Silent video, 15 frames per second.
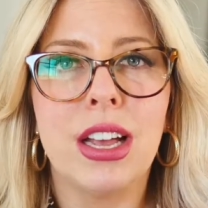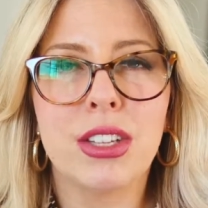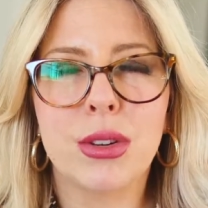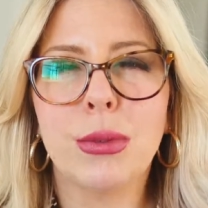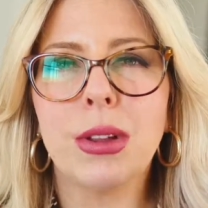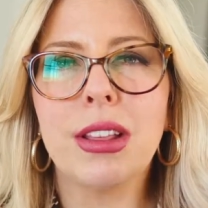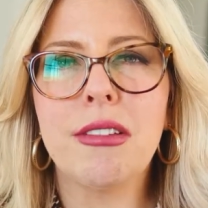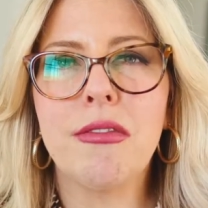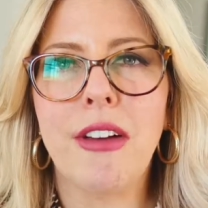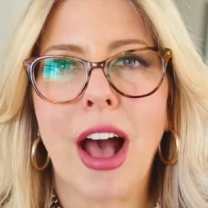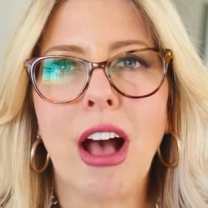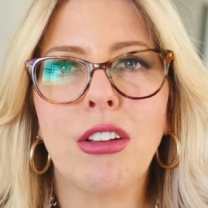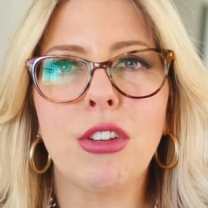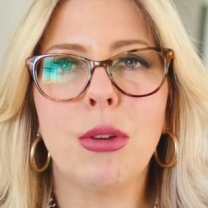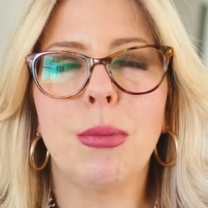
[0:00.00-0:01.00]
is a really
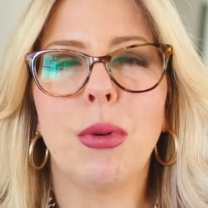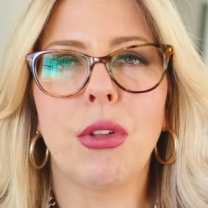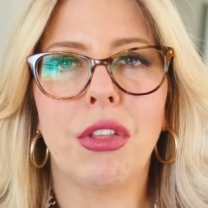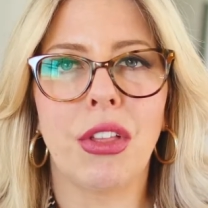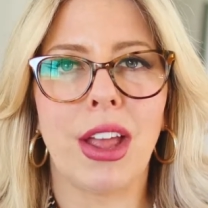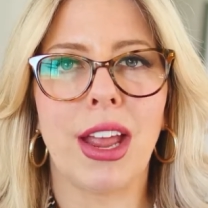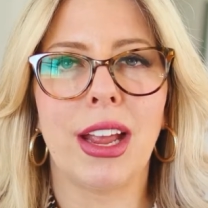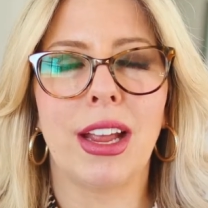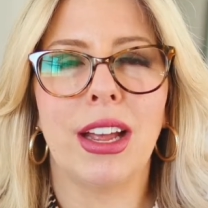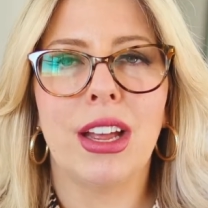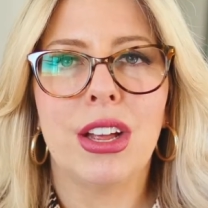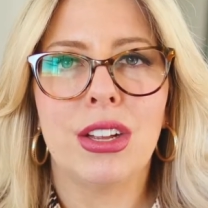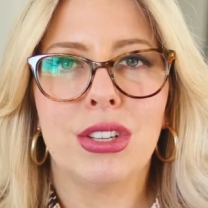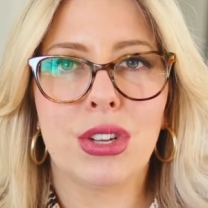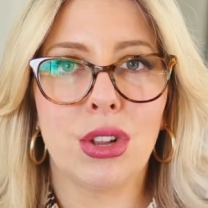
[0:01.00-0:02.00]
valuable thing
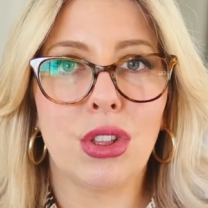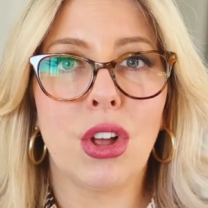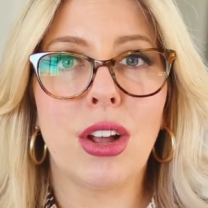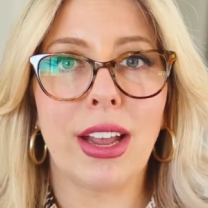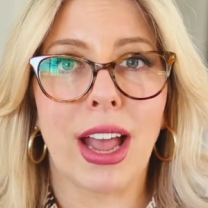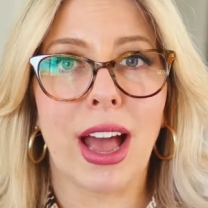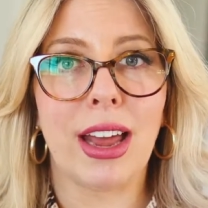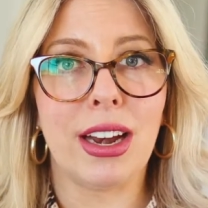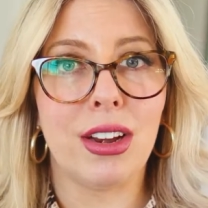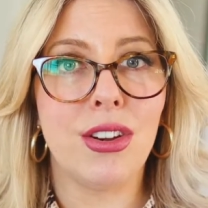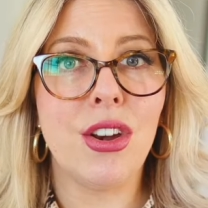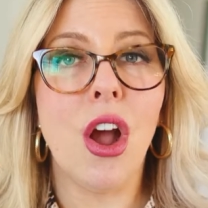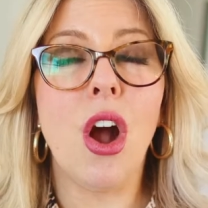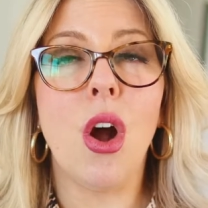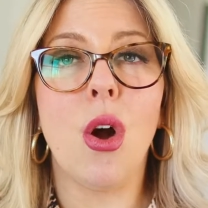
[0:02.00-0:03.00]
to look at
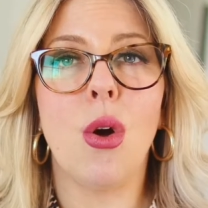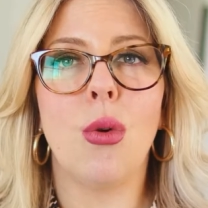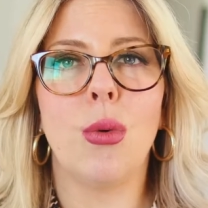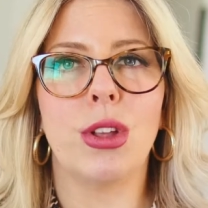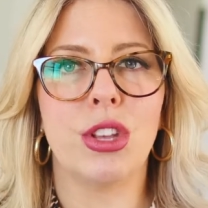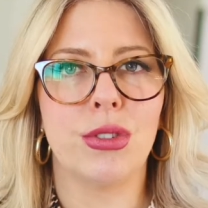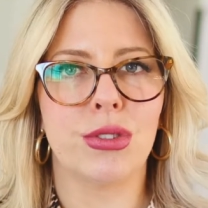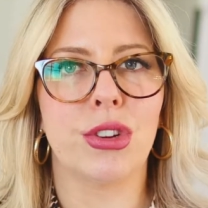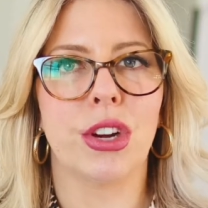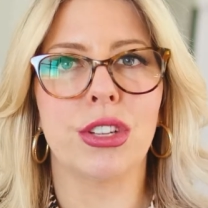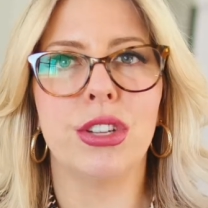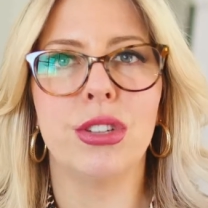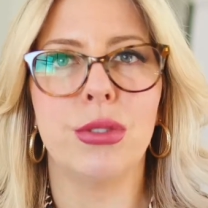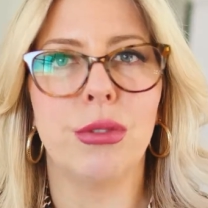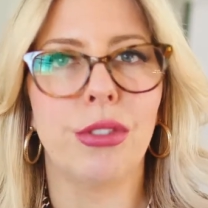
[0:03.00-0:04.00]
and know when you
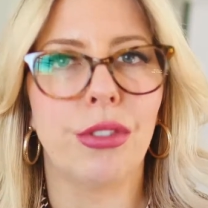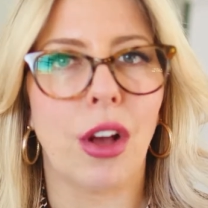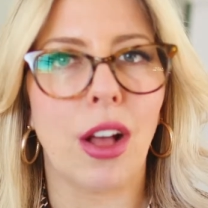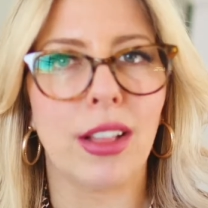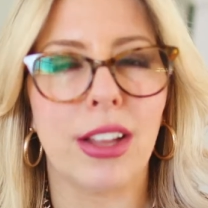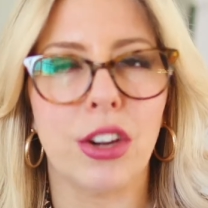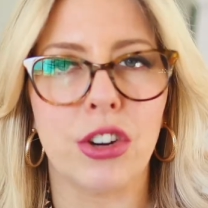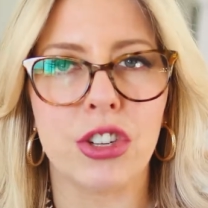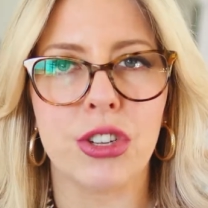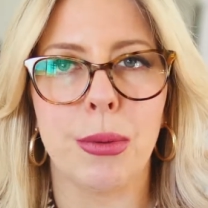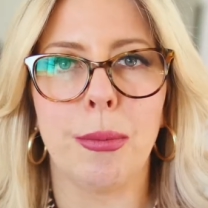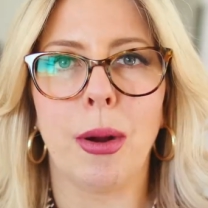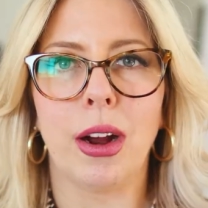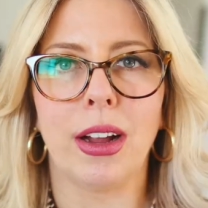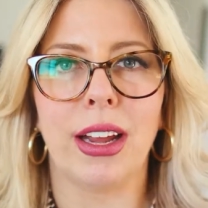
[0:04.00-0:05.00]
start to do thought
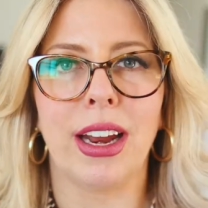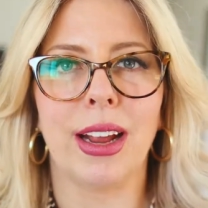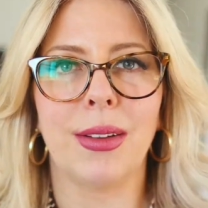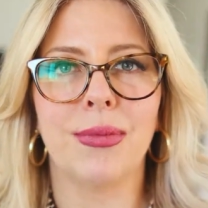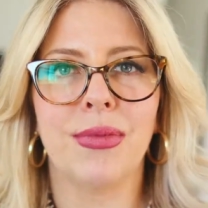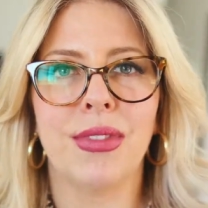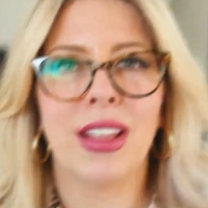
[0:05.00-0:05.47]
leadership marketing.